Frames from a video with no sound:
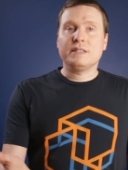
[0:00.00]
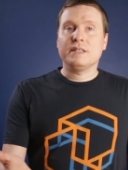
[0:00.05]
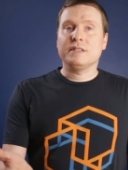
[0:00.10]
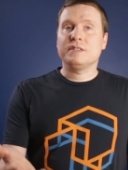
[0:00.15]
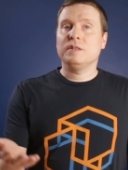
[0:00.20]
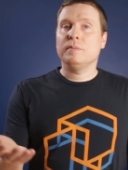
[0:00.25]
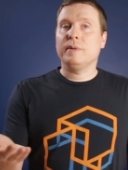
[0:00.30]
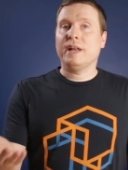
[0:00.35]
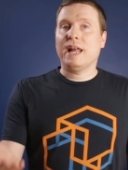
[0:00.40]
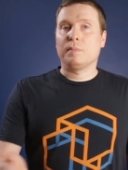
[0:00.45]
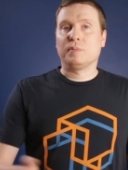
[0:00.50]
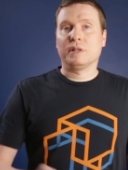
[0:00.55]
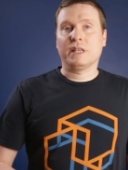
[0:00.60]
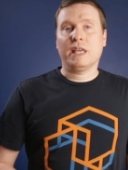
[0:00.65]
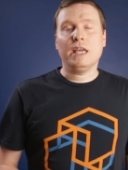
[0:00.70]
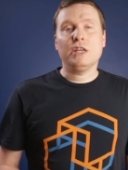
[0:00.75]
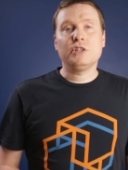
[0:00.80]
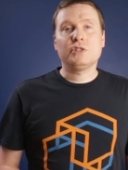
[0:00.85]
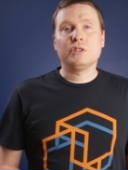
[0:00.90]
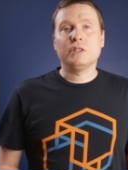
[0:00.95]
system and
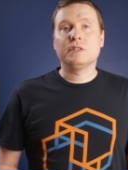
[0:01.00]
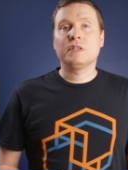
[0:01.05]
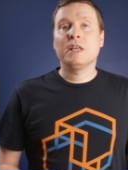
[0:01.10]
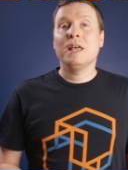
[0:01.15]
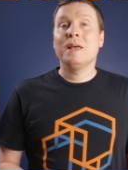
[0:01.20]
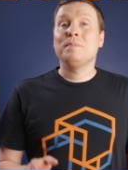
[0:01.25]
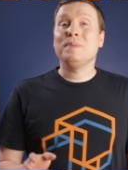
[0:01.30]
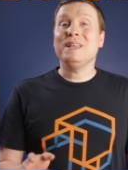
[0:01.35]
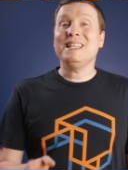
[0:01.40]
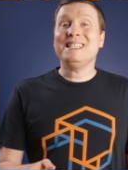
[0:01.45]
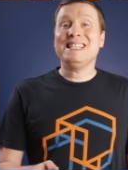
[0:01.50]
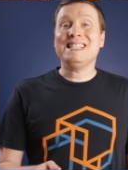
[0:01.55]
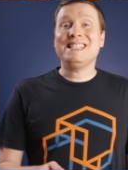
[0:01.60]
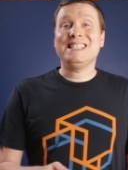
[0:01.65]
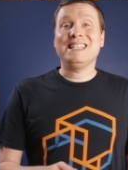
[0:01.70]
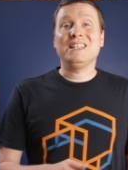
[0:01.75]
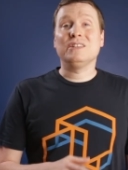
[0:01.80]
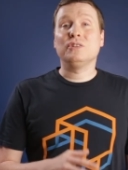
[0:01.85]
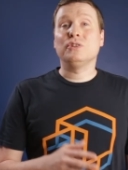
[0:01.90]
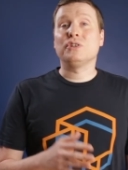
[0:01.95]
applications,
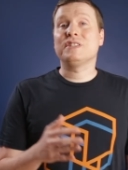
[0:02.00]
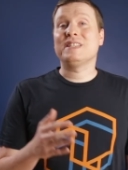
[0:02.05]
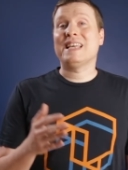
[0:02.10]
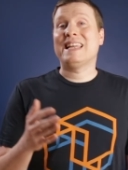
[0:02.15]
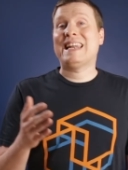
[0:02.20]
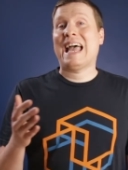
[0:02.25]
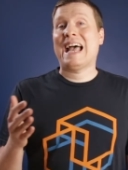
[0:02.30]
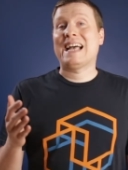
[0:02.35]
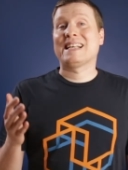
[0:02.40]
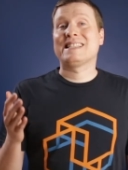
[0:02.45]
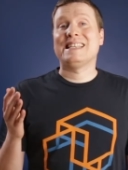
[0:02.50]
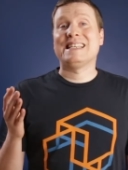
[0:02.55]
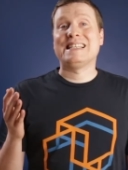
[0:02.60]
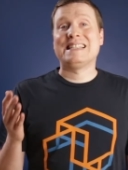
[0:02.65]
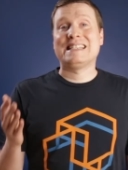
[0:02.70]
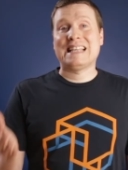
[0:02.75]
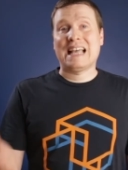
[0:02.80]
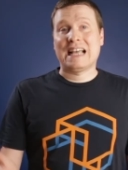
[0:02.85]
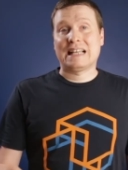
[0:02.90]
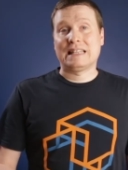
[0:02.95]
PTT looks and acts
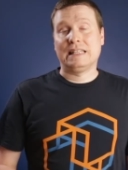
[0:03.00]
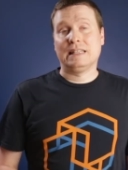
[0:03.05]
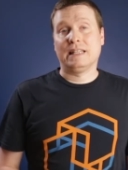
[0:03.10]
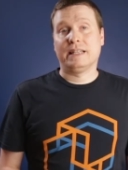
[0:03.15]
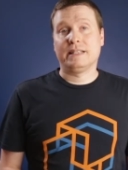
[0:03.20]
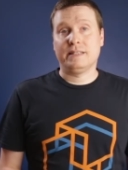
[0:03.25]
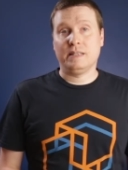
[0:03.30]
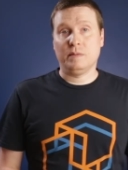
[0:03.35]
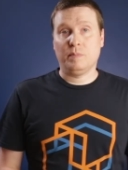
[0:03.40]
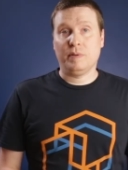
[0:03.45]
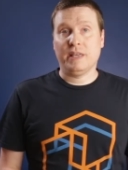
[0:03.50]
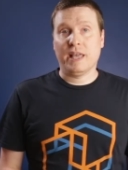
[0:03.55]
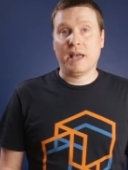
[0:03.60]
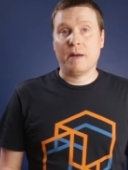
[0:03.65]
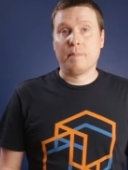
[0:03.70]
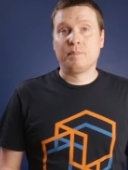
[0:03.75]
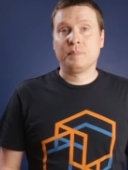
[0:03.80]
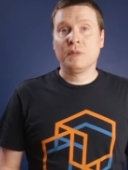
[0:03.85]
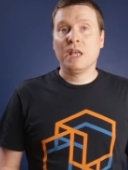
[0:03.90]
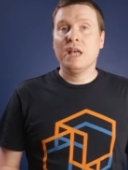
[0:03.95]
exactly like
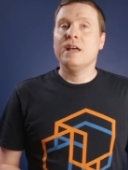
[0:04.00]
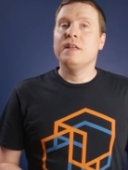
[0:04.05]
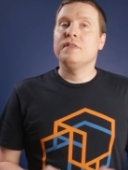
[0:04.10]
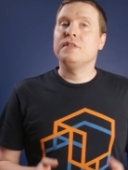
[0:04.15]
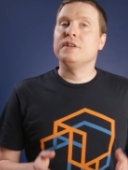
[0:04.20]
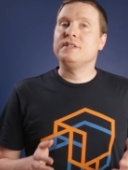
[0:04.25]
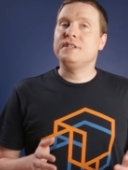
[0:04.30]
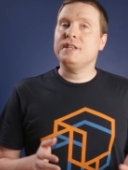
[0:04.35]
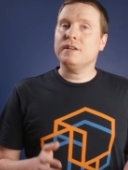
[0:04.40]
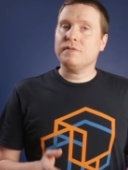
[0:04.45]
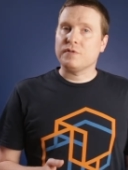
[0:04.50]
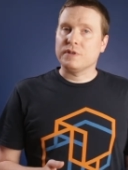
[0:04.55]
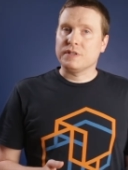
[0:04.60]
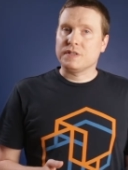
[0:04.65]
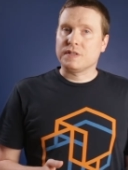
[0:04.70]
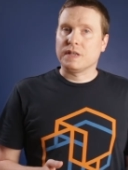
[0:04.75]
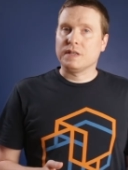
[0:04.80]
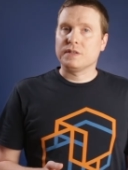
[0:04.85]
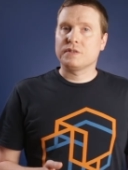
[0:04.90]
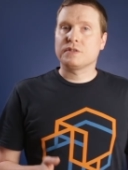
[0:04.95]
TPM. The
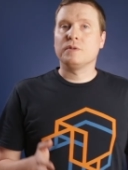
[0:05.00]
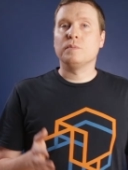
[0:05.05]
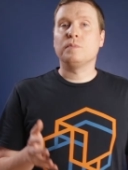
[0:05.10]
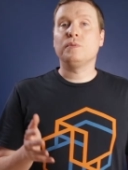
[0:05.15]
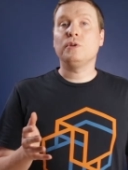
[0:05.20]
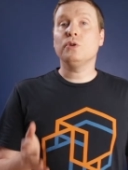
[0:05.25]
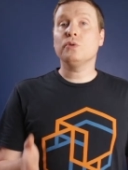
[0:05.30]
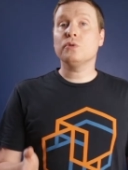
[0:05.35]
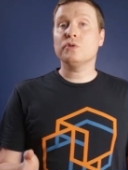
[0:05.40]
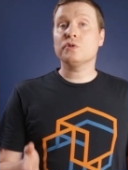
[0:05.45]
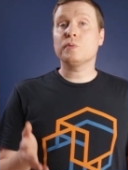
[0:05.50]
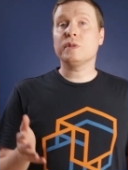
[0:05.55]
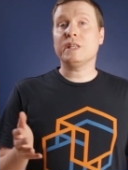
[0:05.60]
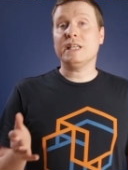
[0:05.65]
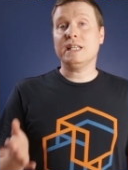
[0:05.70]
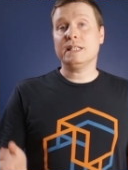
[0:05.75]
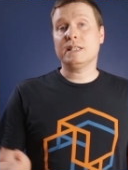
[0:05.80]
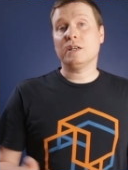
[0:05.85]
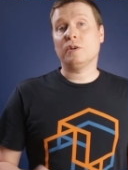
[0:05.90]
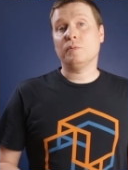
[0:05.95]
difference is computers with
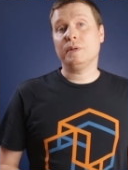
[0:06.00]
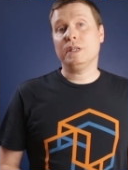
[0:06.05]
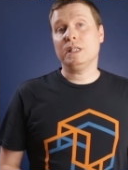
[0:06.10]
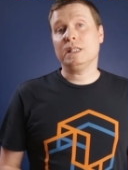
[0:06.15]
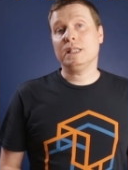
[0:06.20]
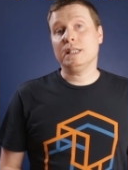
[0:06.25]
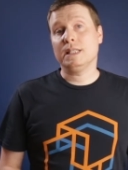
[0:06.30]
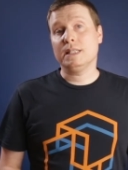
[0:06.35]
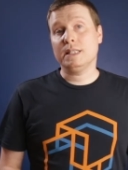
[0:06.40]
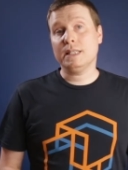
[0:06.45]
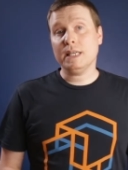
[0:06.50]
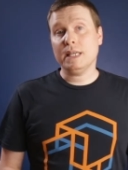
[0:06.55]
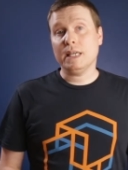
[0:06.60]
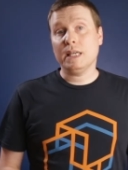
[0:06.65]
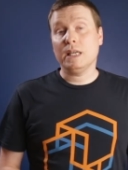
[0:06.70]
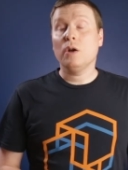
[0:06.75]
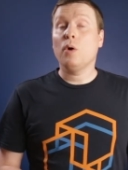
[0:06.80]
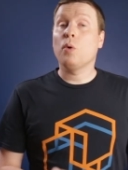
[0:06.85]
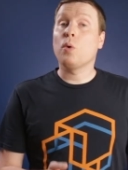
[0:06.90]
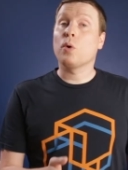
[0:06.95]
Intel
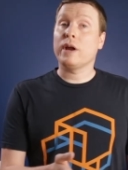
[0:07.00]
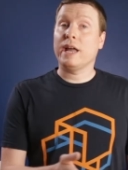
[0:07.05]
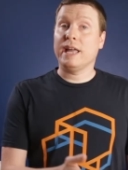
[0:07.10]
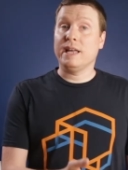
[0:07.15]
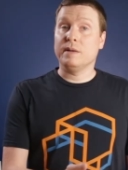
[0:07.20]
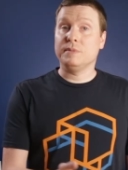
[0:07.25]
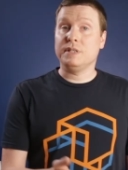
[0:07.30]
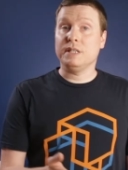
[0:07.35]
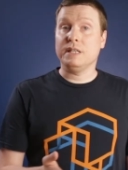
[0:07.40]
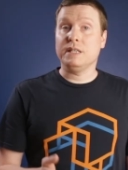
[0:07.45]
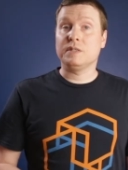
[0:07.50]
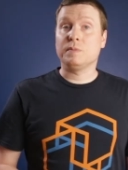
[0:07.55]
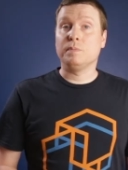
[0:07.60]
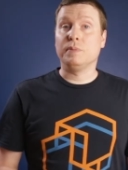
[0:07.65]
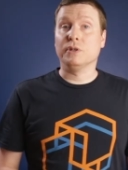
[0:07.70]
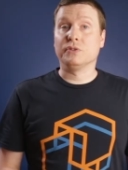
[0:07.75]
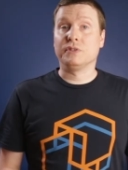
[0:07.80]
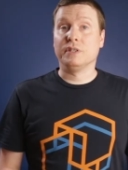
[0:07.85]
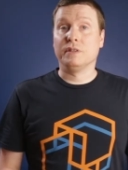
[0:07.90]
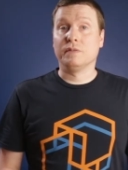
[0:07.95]
PTT, or AMD's
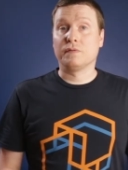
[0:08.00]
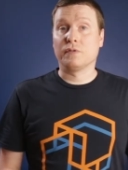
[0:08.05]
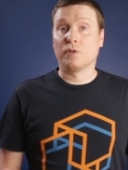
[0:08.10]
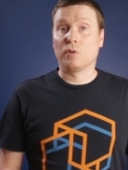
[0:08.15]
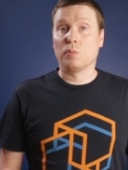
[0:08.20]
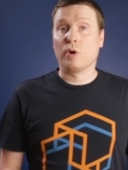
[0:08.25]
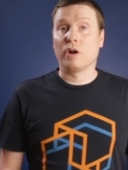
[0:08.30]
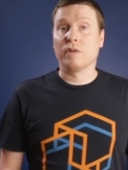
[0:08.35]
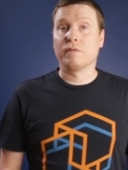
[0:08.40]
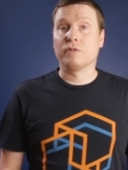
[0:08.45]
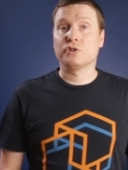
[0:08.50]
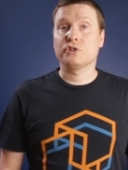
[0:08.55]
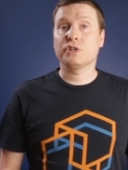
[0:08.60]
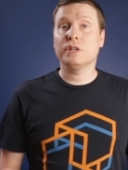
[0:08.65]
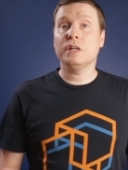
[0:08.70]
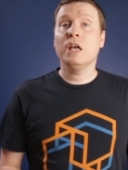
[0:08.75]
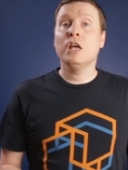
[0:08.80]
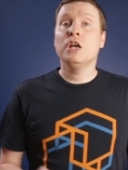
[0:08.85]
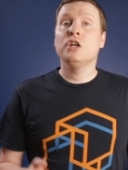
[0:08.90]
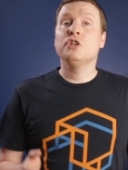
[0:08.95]
built-in firmware
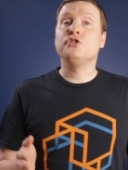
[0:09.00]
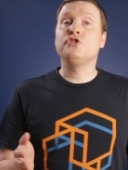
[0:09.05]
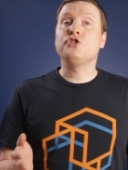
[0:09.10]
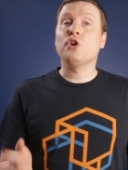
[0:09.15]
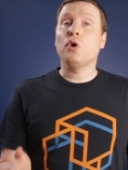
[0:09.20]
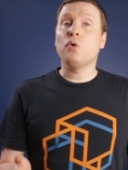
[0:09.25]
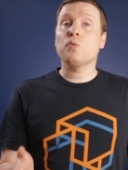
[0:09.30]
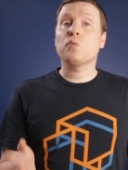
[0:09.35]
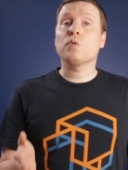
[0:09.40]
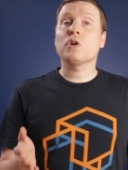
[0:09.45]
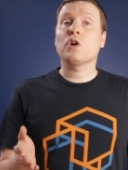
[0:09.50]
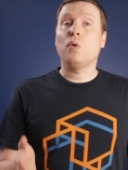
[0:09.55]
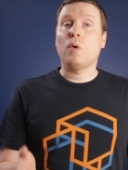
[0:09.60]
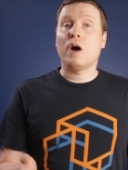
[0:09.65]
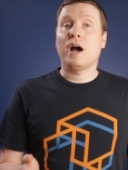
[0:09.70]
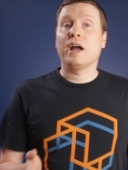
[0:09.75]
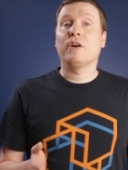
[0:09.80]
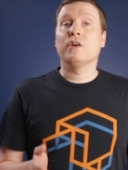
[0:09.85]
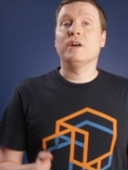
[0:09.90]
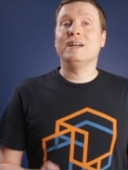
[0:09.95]
version, don't
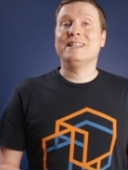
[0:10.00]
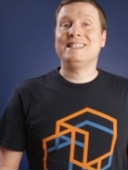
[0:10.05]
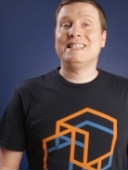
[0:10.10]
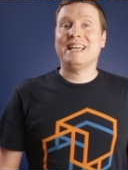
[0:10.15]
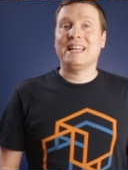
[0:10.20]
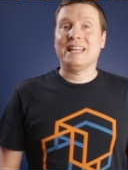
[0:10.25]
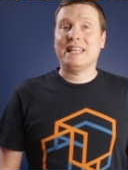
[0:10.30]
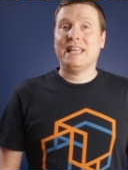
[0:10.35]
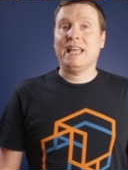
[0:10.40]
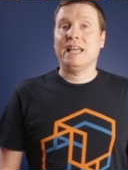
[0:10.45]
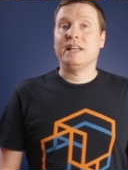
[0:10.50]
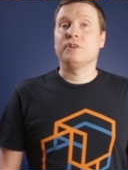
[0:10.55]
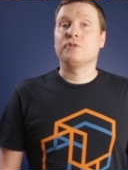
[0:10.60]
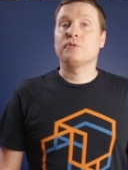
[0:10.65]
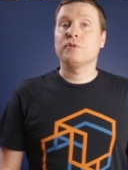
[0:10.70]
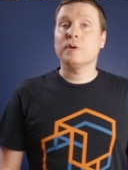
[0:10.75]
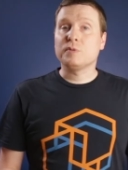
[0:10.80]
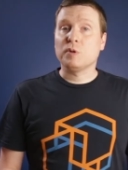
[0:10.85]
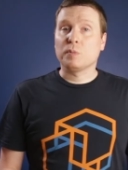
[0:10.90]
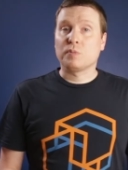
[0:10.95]
require a dedicated
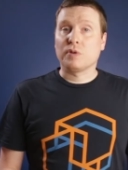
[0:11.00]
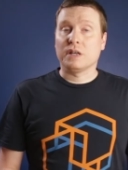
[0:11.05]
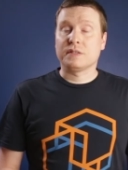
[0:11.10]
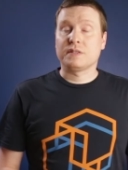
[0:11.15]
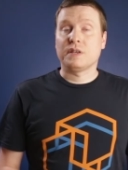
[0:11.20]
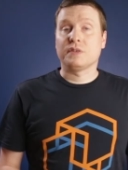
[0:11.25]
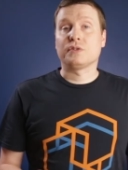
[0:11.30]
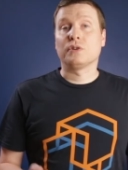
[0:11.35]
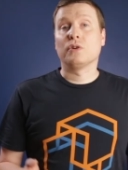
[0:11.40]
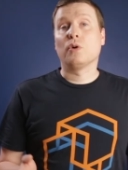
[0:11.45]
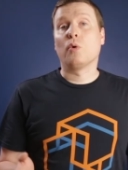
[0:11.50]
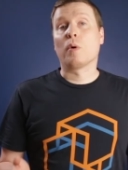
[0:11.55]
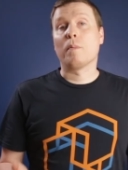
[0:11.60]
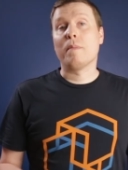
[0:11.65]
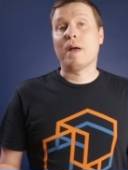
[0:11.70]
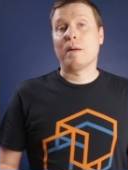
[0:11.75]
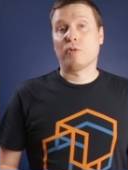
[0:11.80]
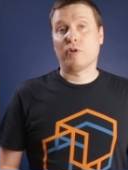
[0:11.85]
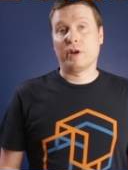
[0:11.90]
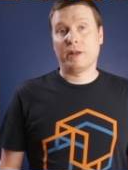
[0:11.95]
crypto processor or
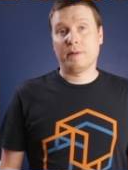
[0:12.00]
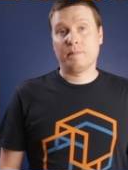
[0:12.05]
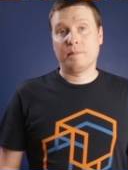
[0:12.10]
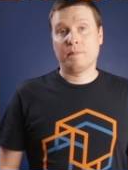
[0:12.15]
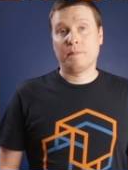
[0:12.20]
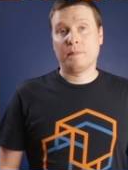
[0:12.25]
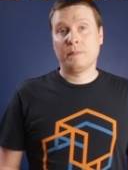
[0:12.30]
memory.